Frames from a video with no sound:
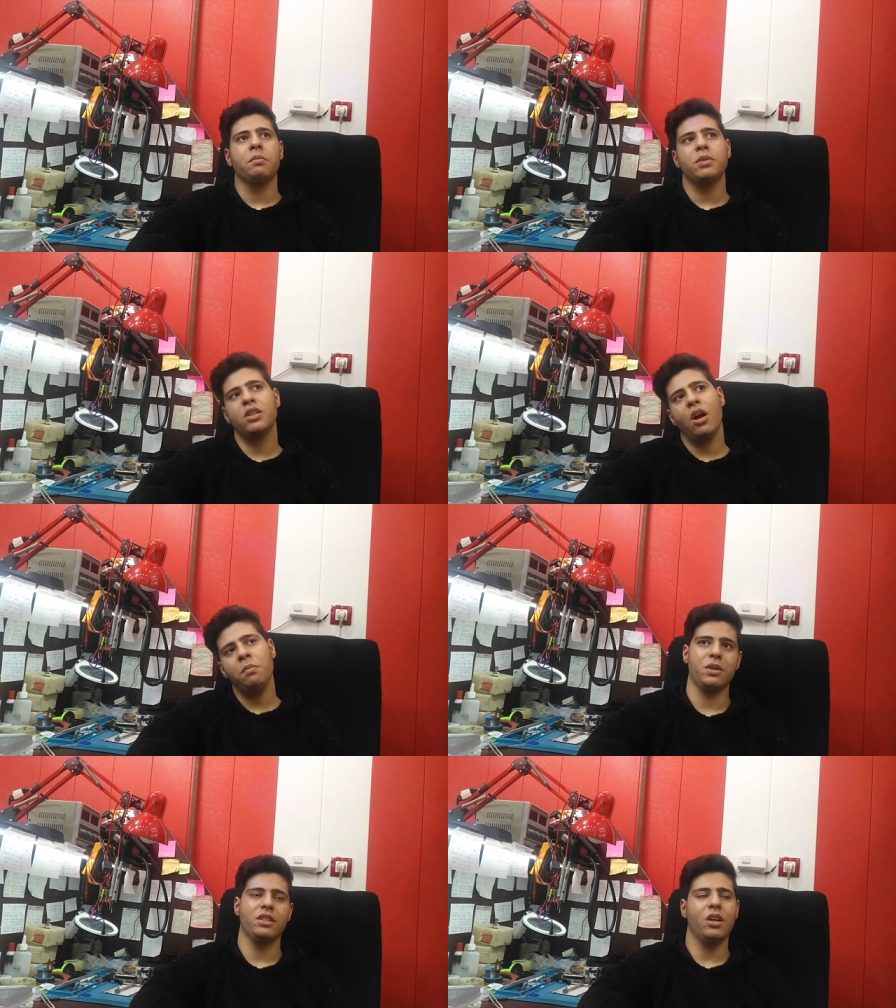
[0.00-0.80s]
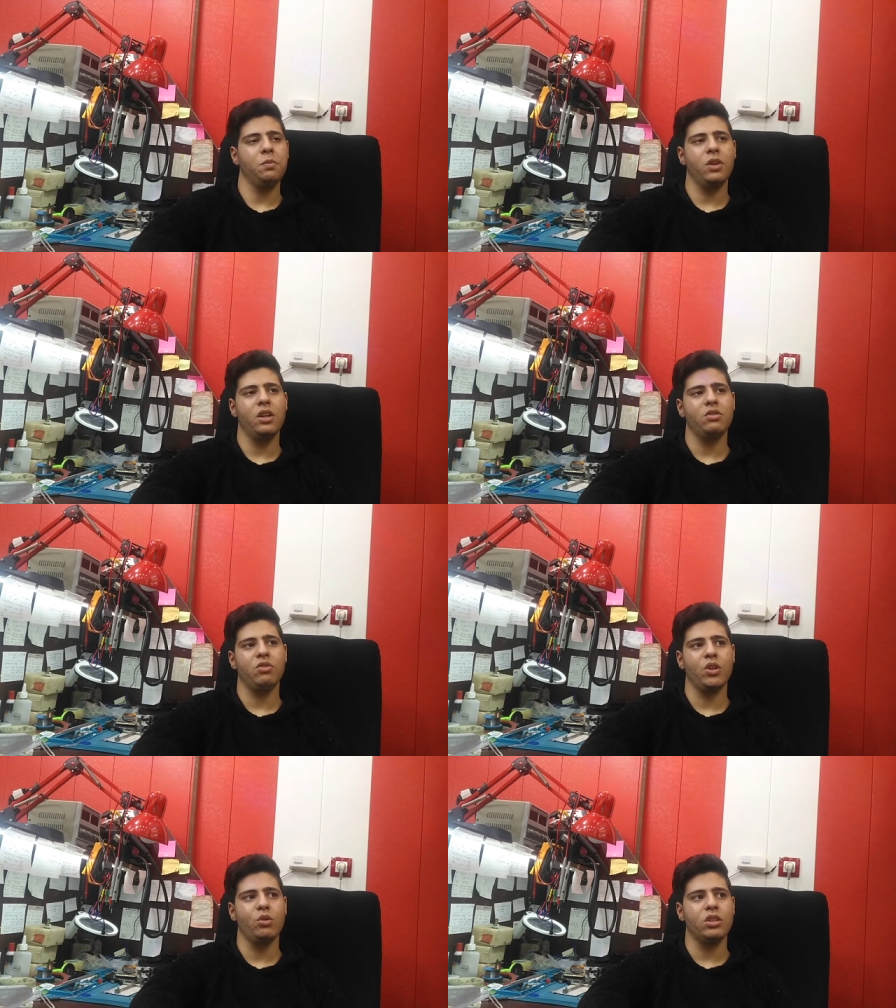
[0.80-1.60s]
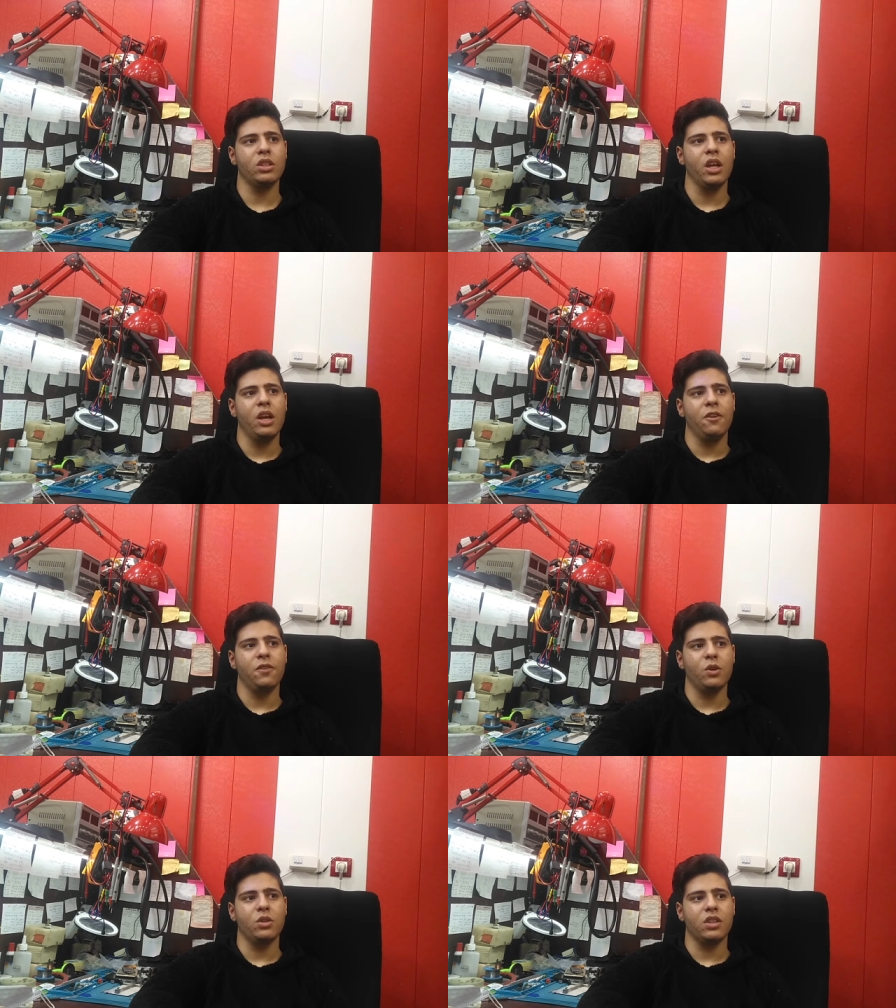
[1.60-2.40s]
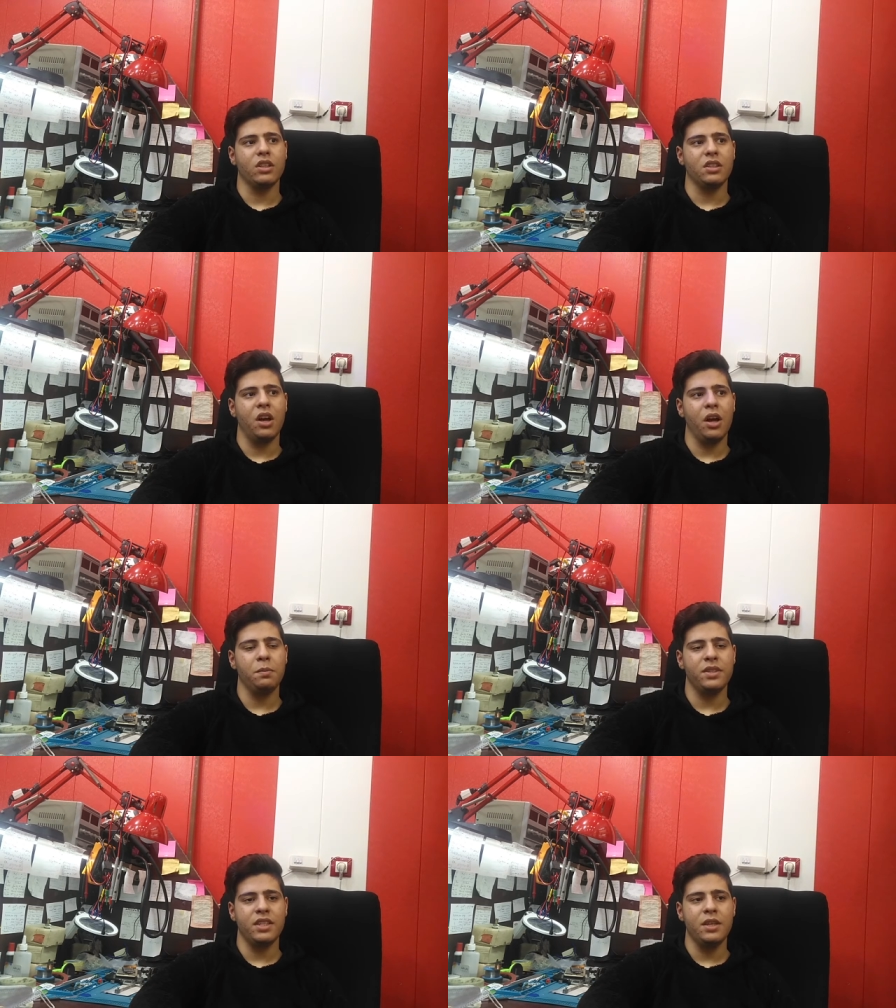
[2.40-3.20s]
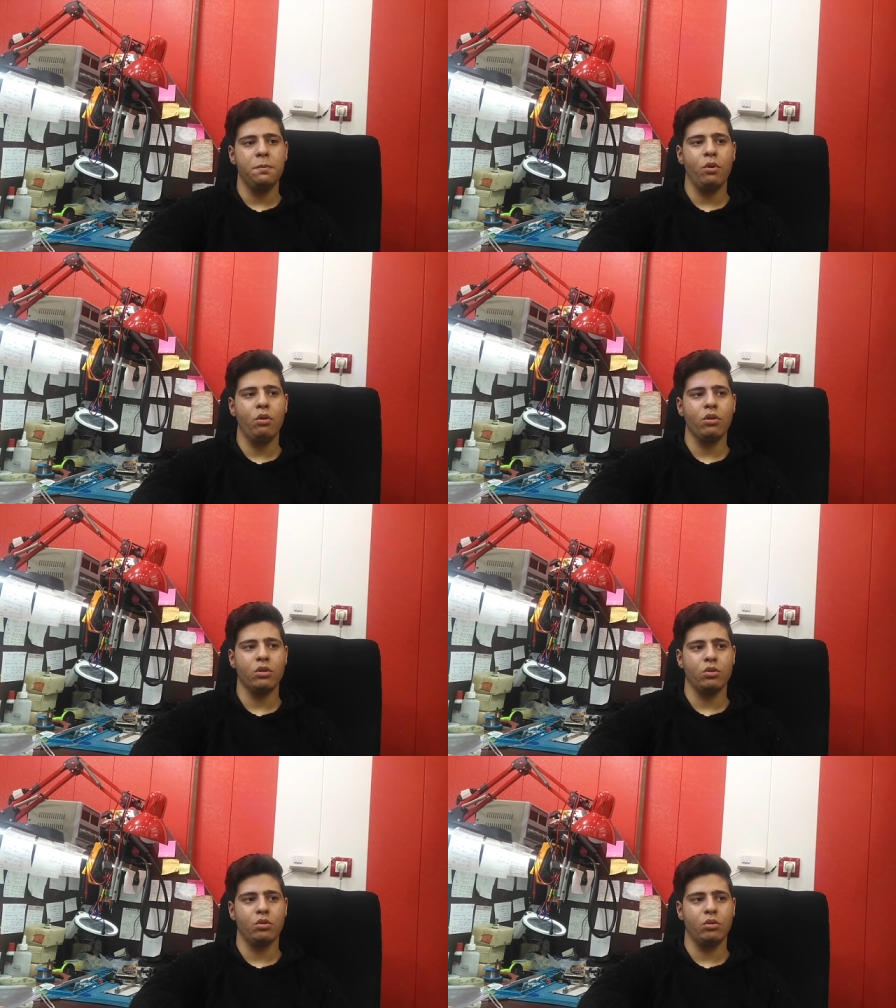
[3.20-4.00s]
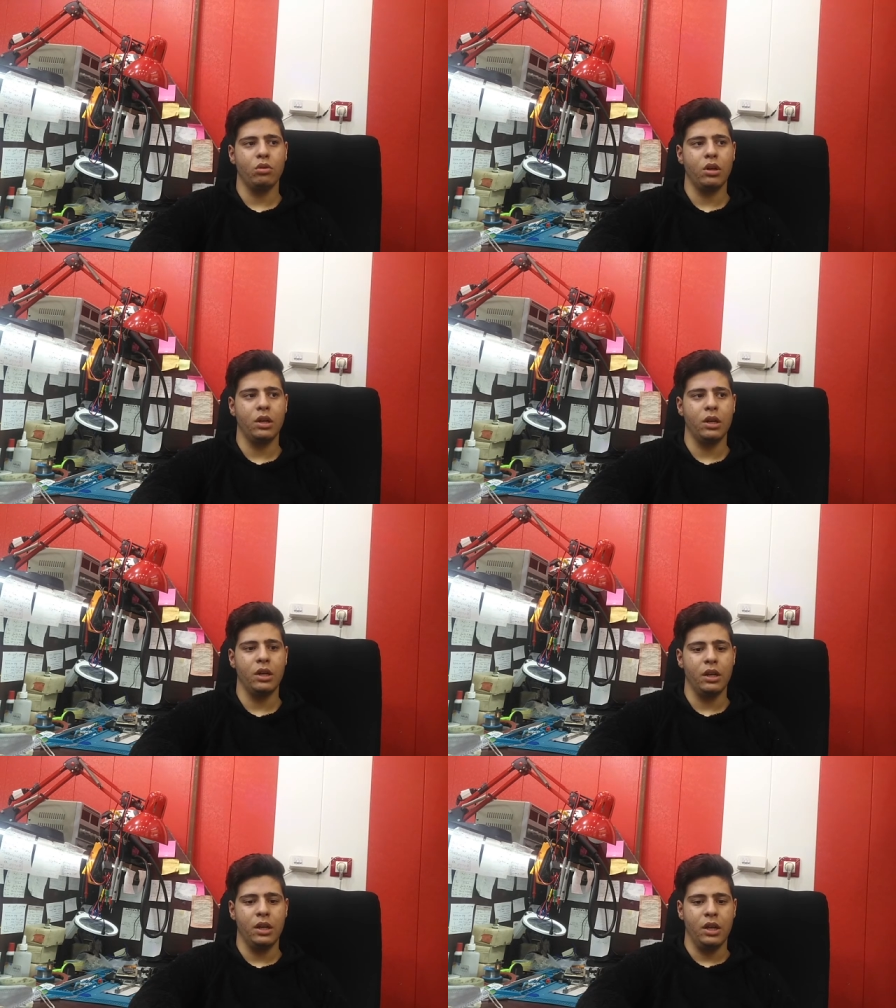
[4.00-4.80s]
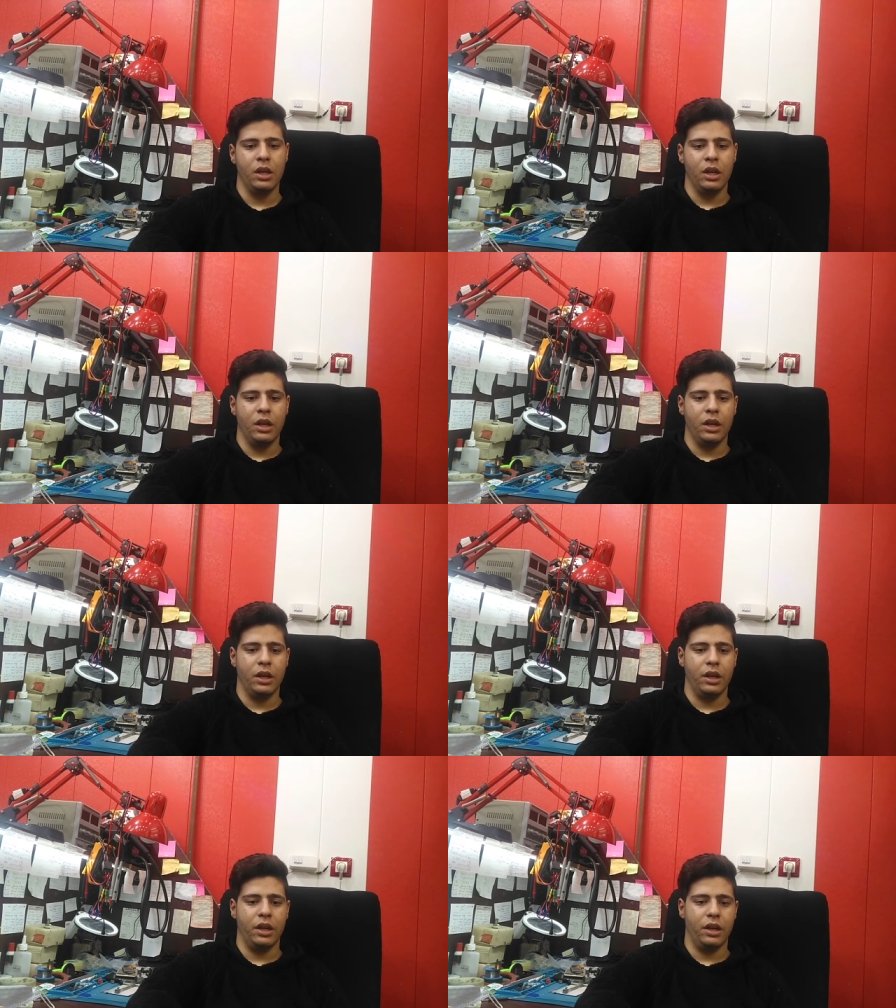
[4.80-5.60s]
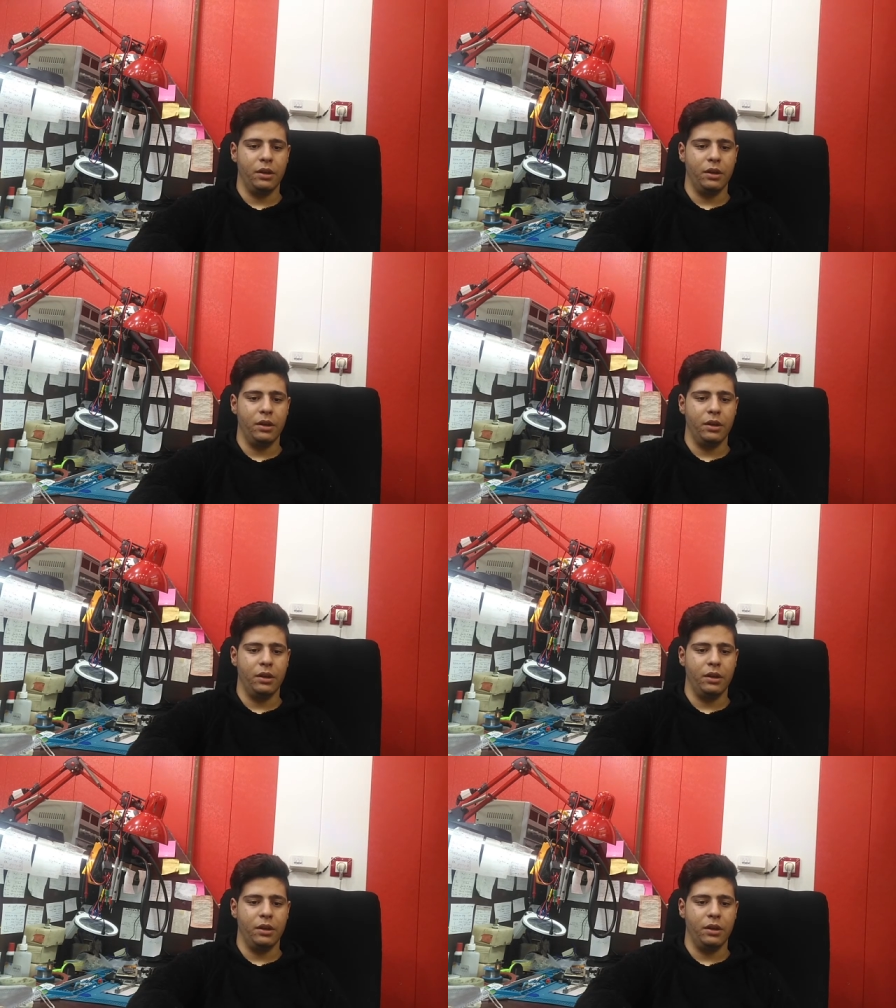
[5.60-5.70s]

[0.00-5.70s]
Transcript: some sometimes we use, we use Type C port to uh,